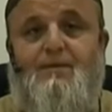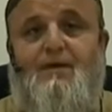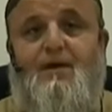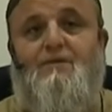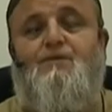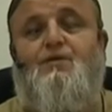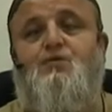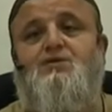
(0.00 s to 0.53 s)

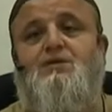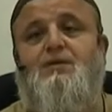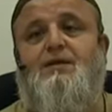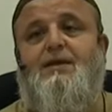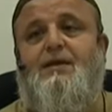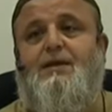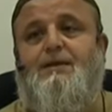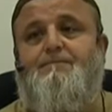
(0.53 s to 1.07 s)

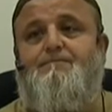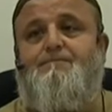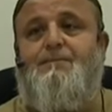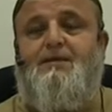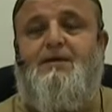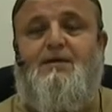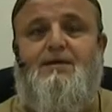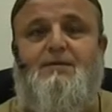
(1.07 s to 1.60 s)
Unfortunately,
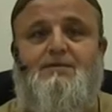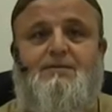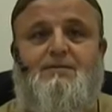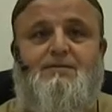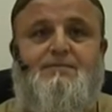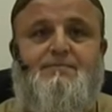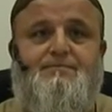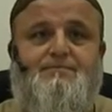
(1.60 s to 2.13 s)
it
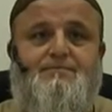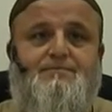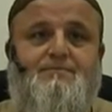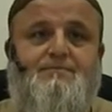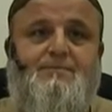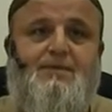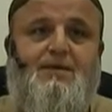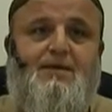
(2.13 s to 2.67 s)
is
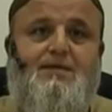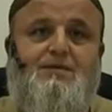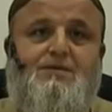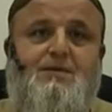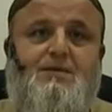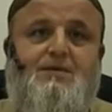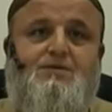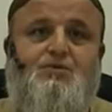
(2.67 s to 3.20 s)

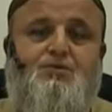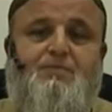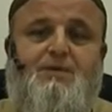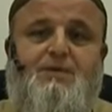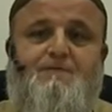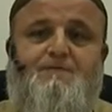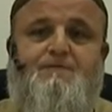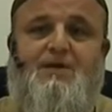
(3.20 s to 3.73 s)
considered to
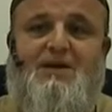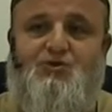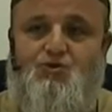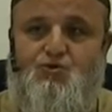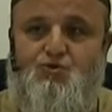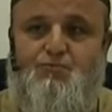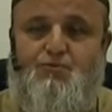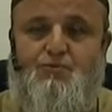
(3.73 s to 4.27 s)
be
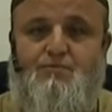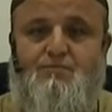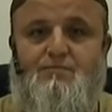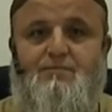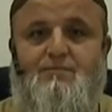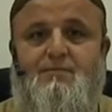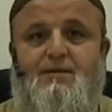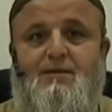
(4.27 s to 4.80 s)
fashionable
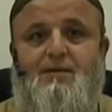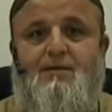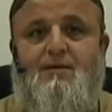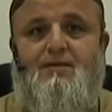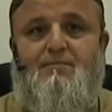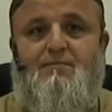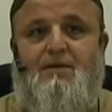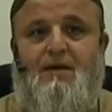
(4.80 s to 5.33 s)

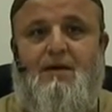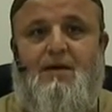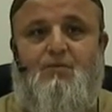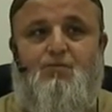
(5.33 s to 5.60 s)
by our